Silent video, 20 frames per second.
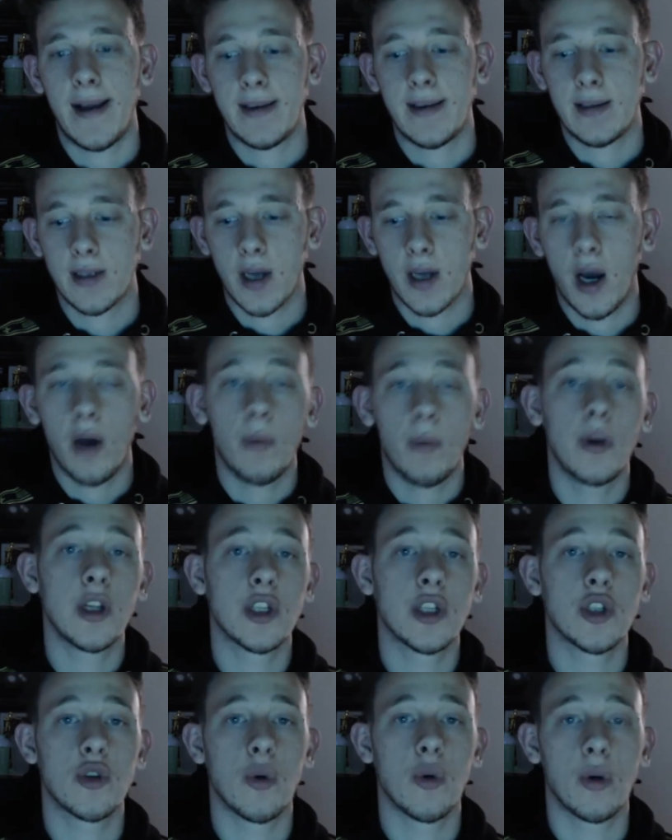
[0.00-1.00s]
And I
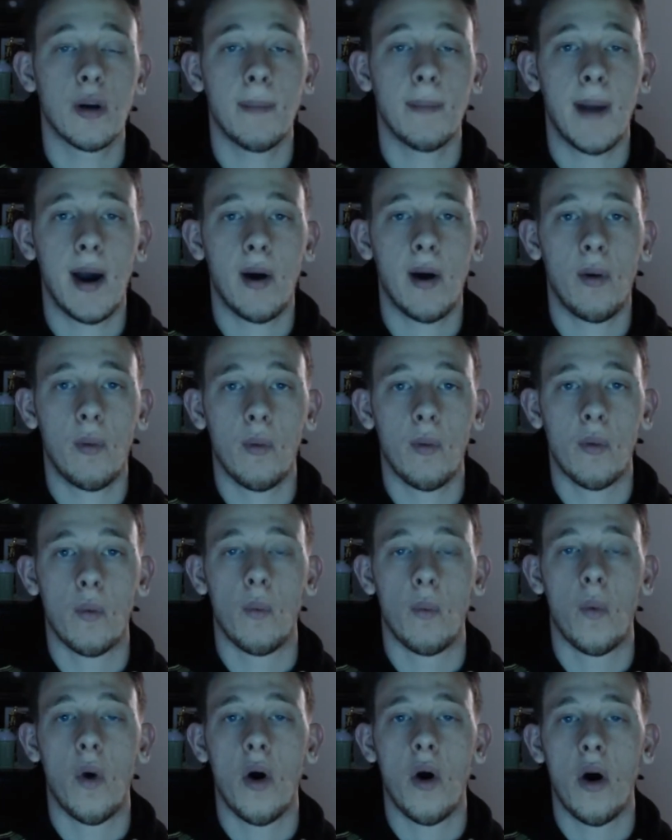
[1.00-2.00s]
wanted to talk about
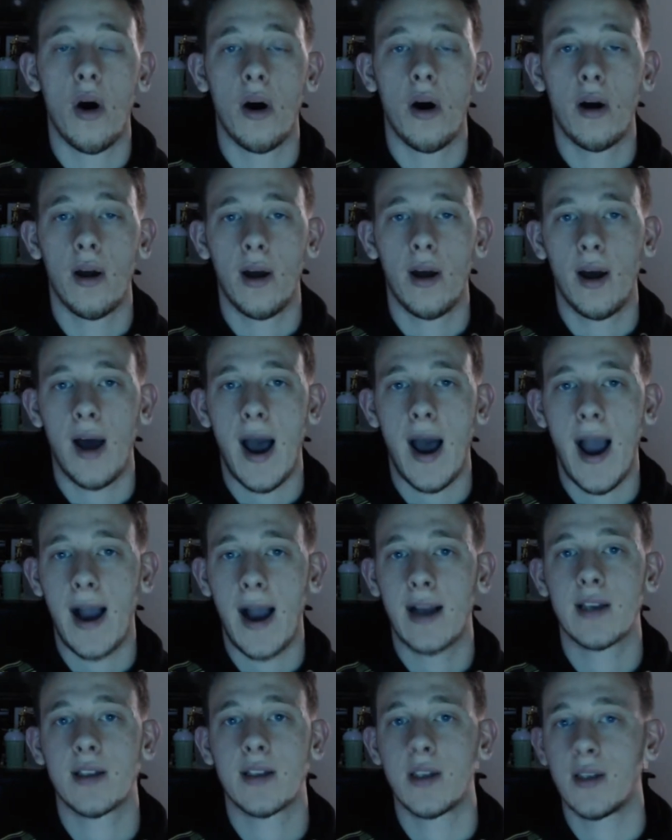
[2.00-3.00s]
what
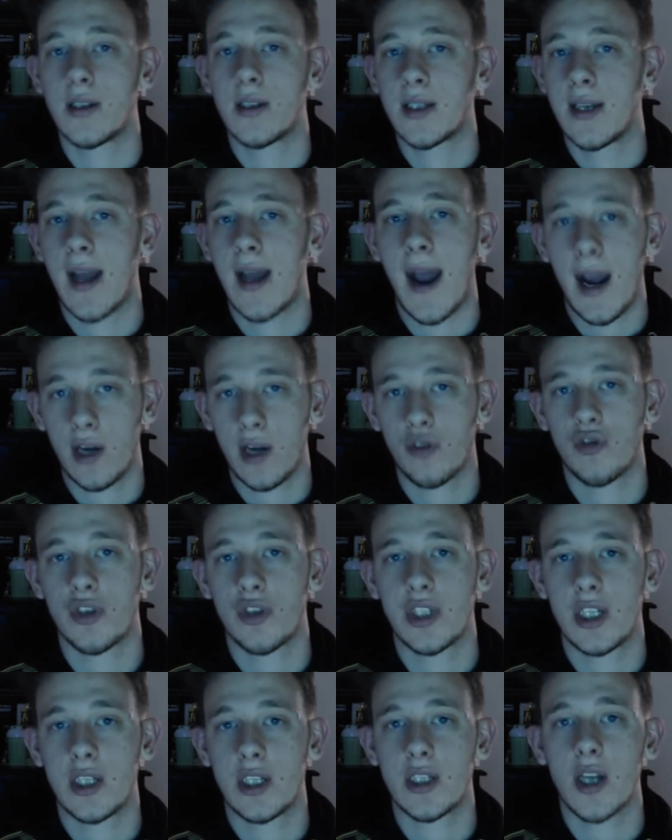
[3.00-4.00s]
actors and
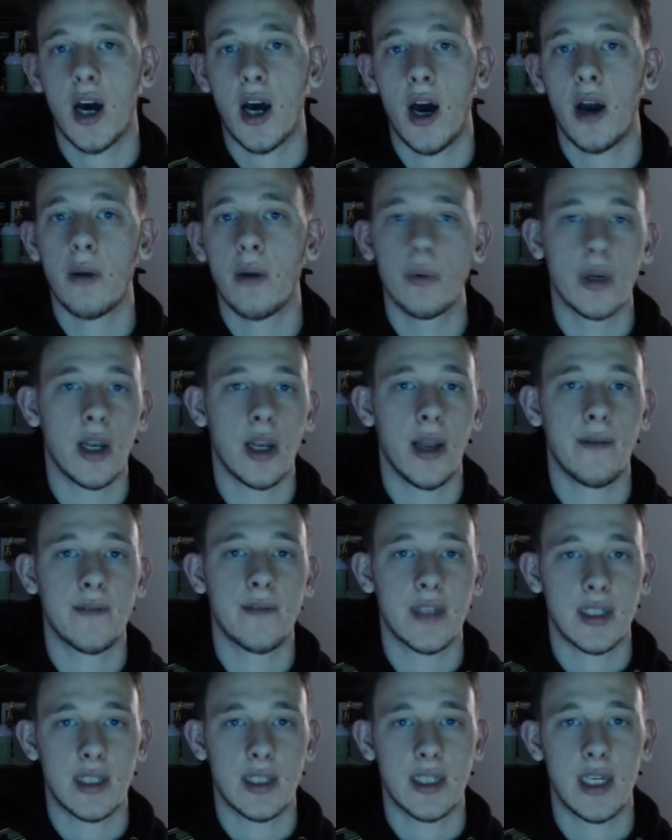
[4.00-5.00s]
actresses I would
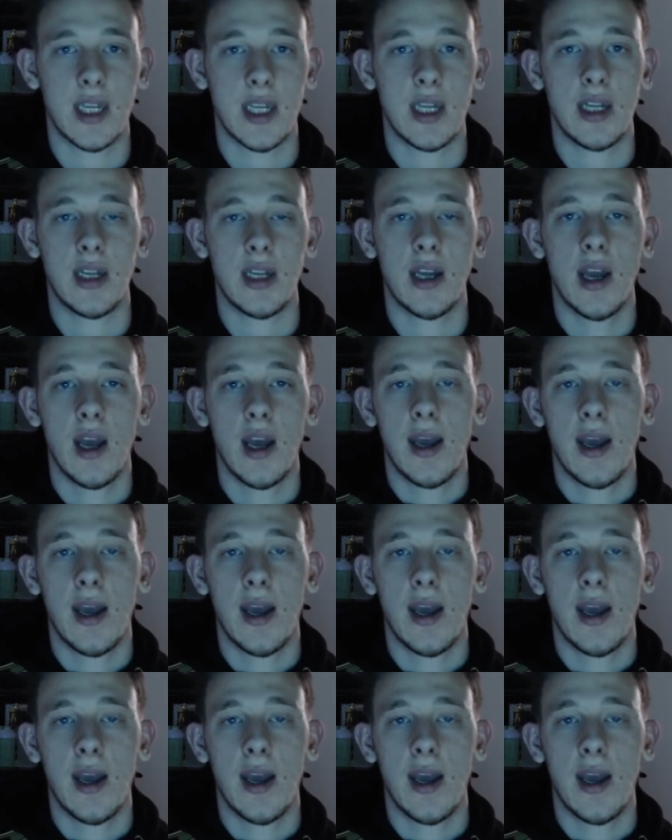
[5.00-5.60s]
love to see